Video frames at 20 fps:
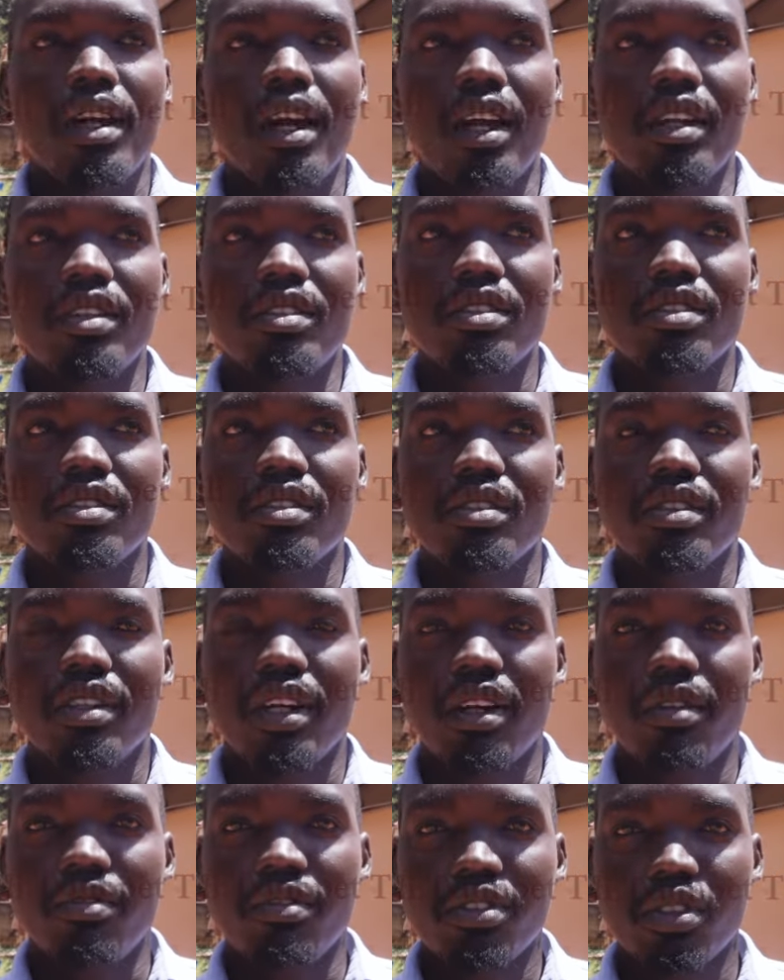
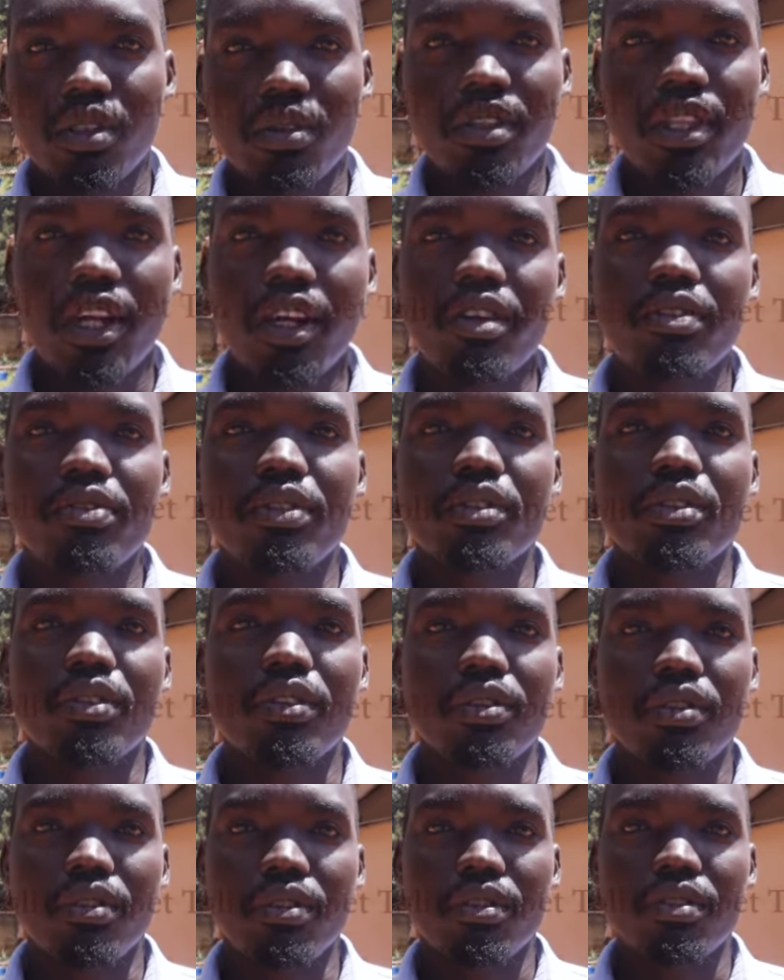I'm so thankful
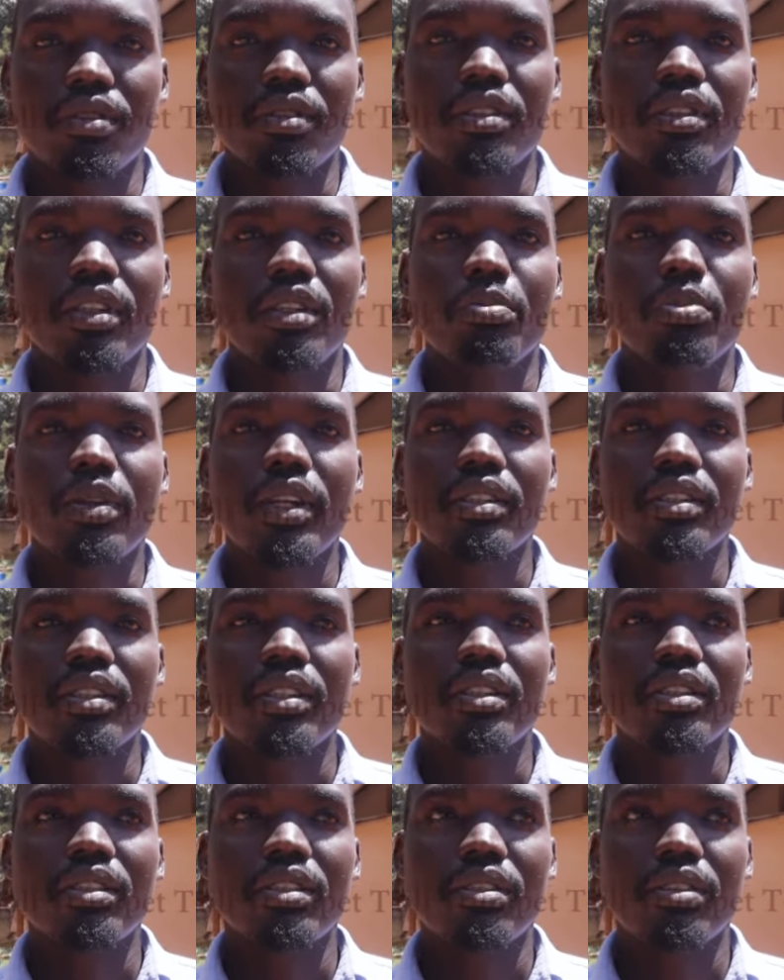to the
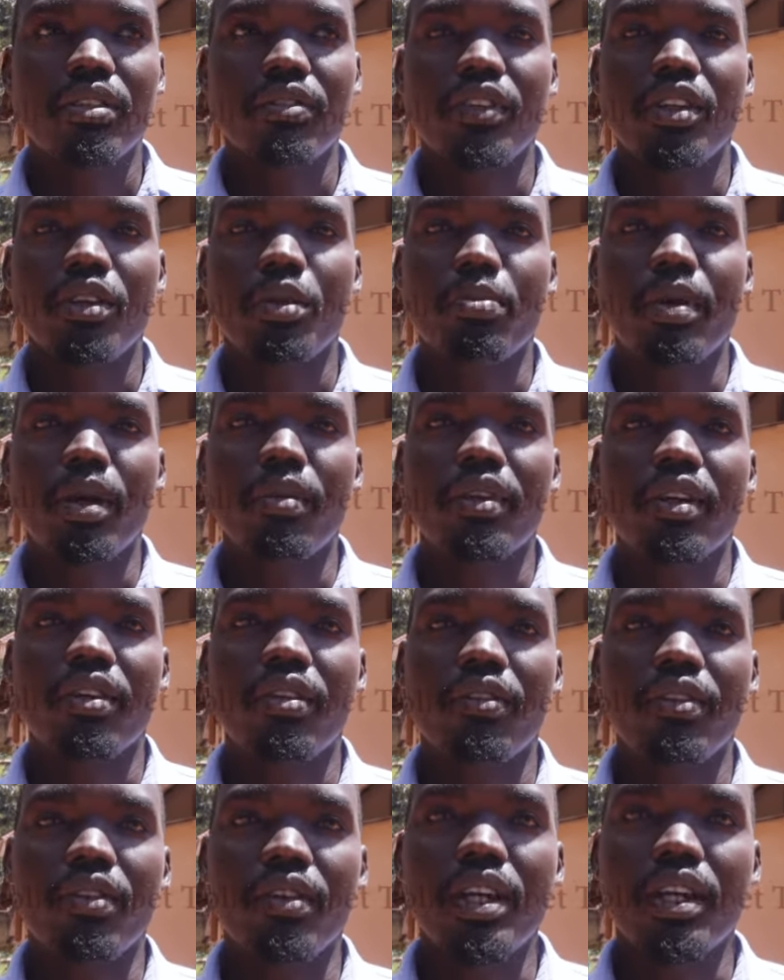President of the Republic
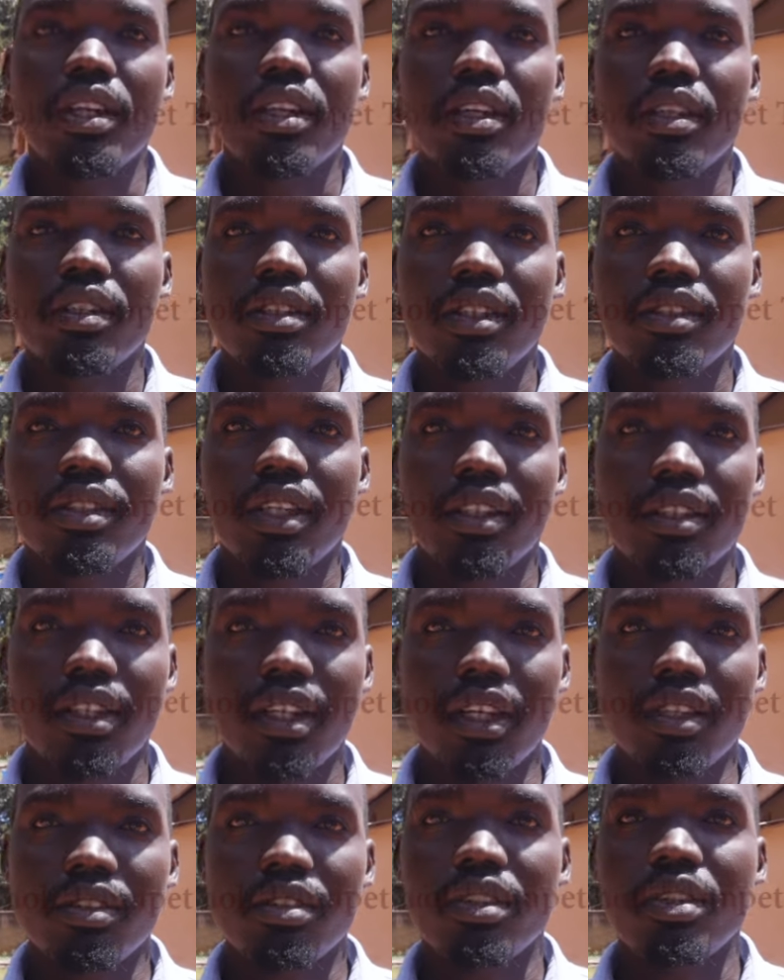of Uganda, His
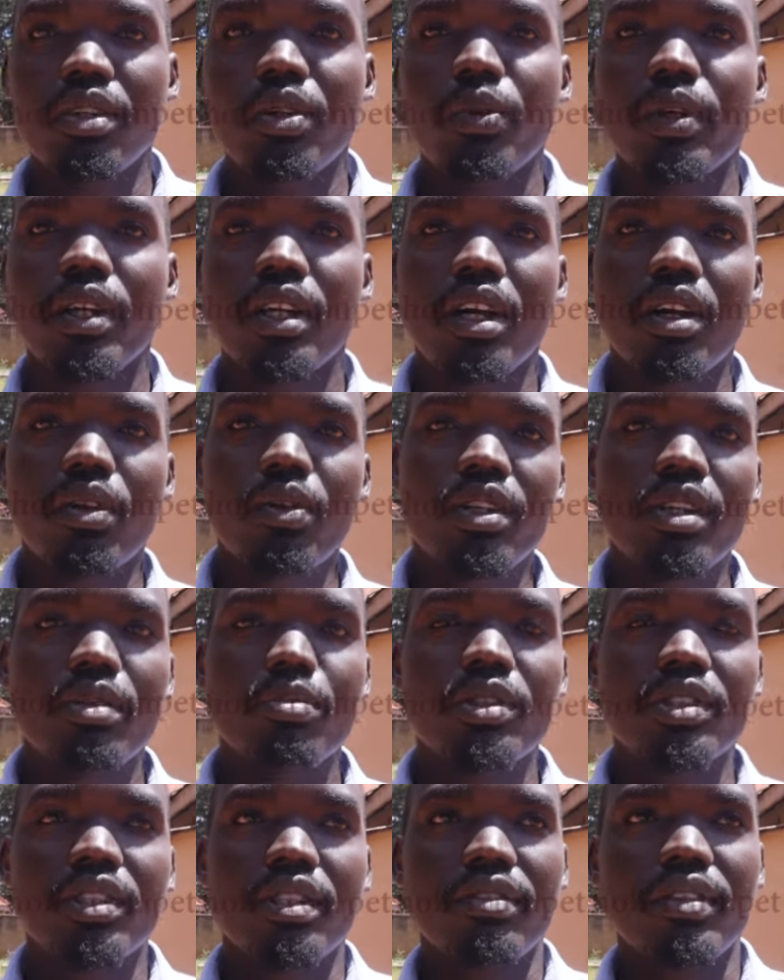Excellency Yoweri
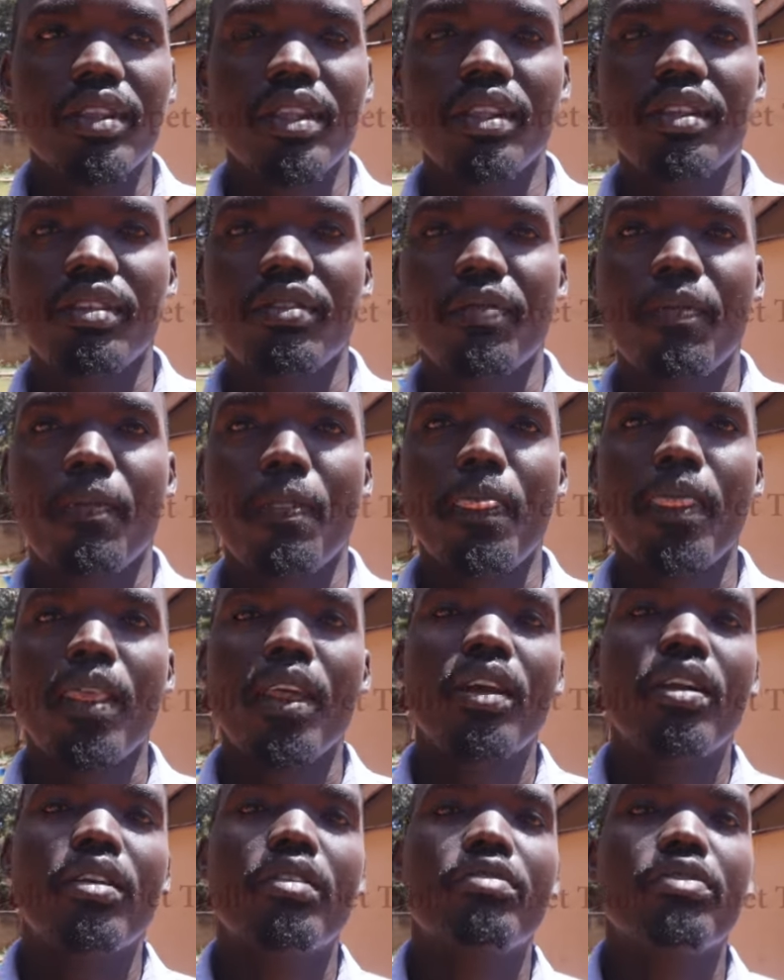Museveni,
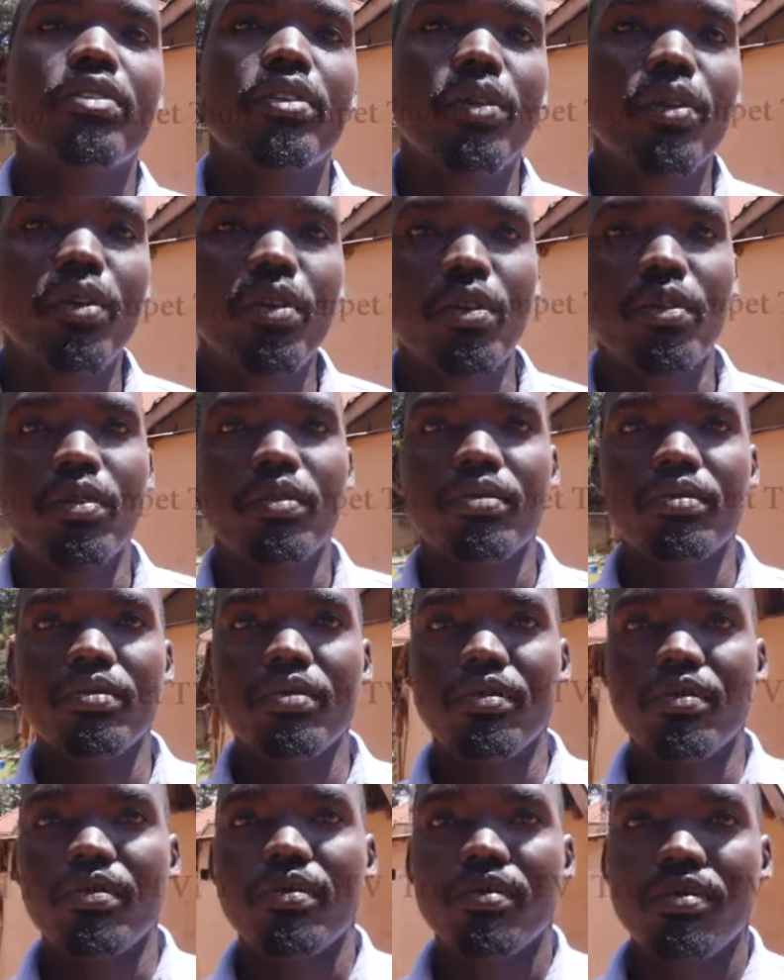for
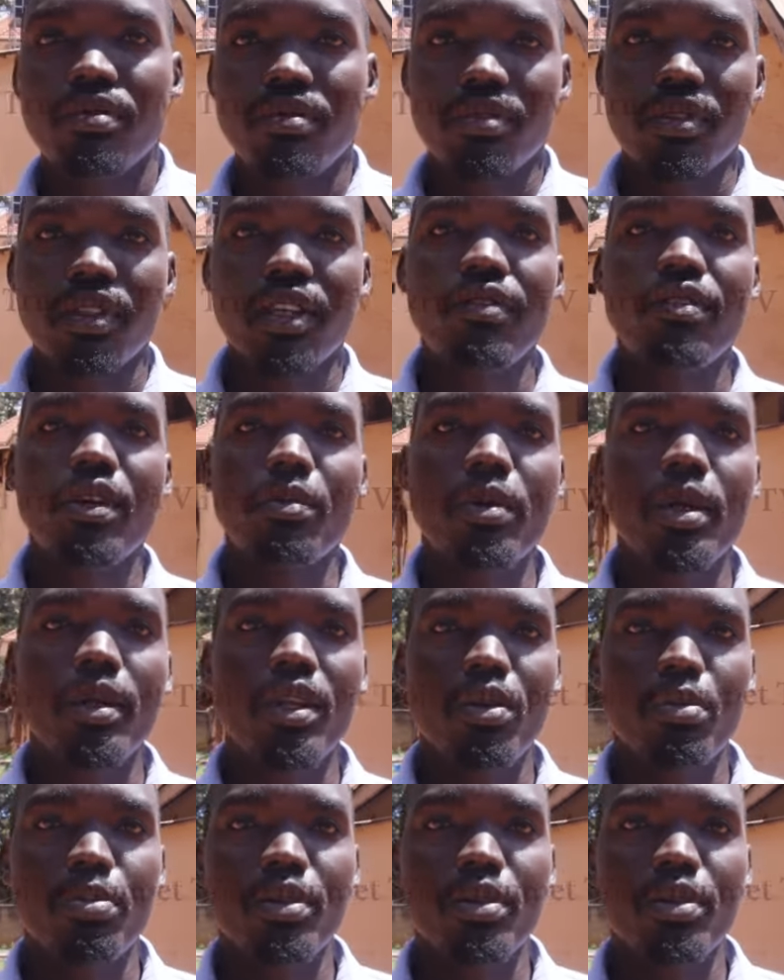giving me the